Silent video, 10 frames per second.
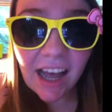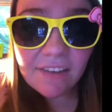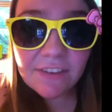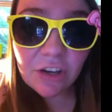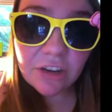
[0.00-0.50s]

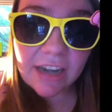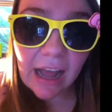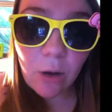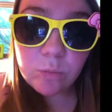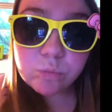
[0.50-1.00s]
I'll figure it
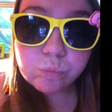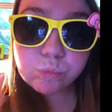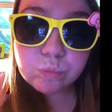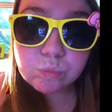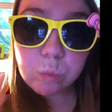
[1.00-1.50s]
out.
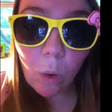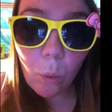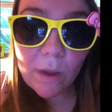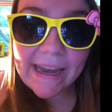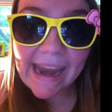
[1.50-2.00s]

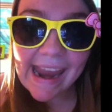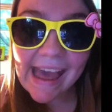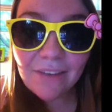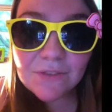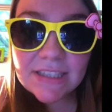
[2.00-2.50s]

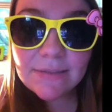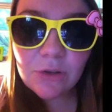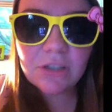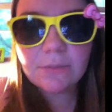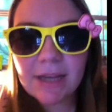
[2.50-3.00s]
Whatevs.
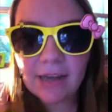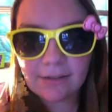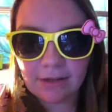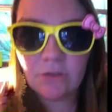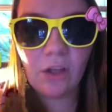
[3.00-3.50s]
You're going to be
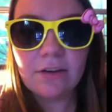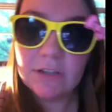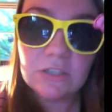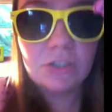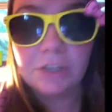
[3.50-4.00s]
getting, like, a lot of
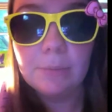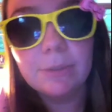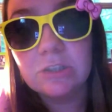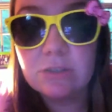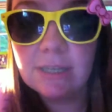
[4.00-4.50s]
Instagram
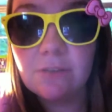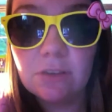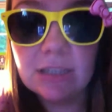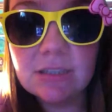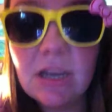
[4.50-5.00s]
pictures after
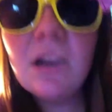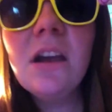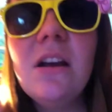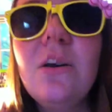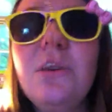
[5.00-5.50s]
this.
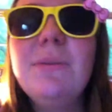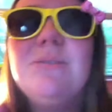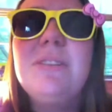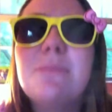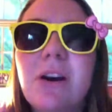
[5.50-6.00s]
What am I
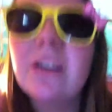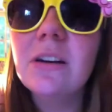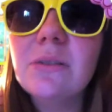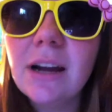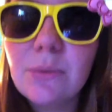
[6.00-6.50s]
doing
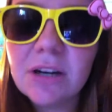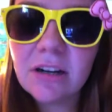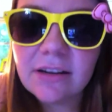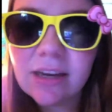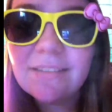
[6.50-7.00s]
tomorrow? I work
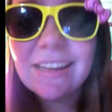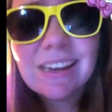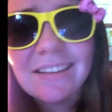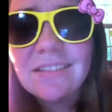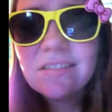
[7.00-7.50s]
all day.
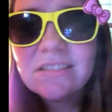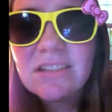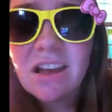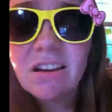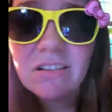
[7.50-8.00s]
Yeah,
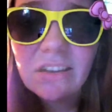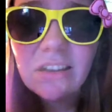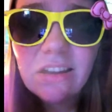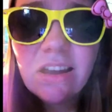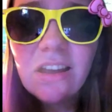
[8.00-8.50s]
so
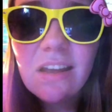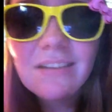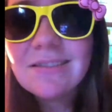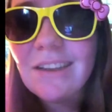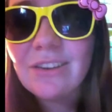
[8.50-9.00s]

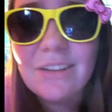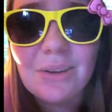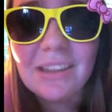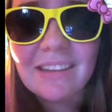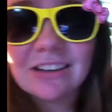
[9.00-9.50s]
it's not really
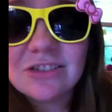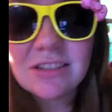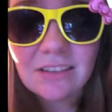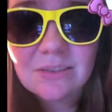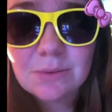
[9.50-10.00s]
doing anything
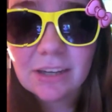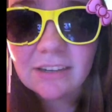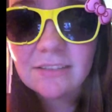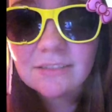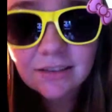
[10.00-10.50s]
interesting this
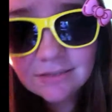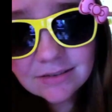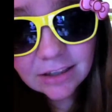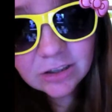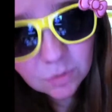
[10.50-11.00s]
weekend,
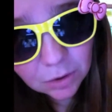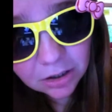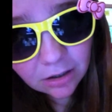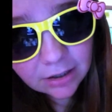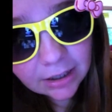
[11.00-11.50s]
because I just work
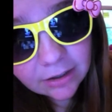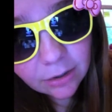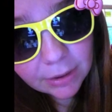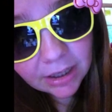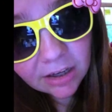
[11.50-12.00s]
all day, all
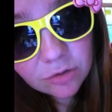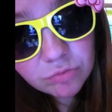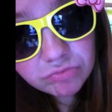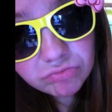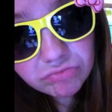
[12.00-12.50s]
weekend.
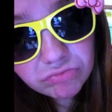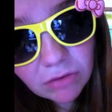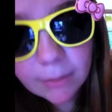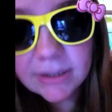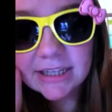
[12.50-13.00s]

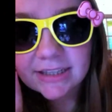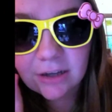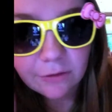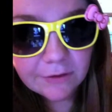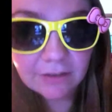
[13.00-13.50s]
I'm going to take a
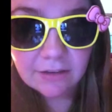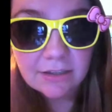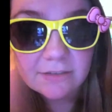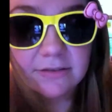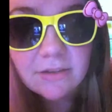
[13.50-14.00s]
selfie in
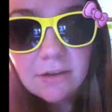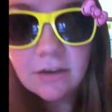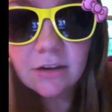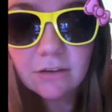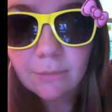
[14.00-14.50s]
these.
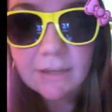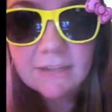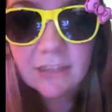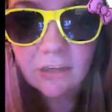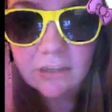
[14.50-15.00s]
You're about to
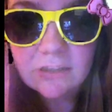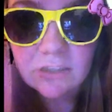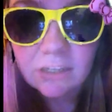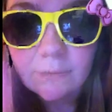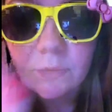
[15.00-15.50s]
see it on
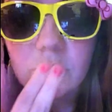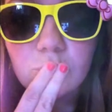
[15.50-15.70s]
Instagram.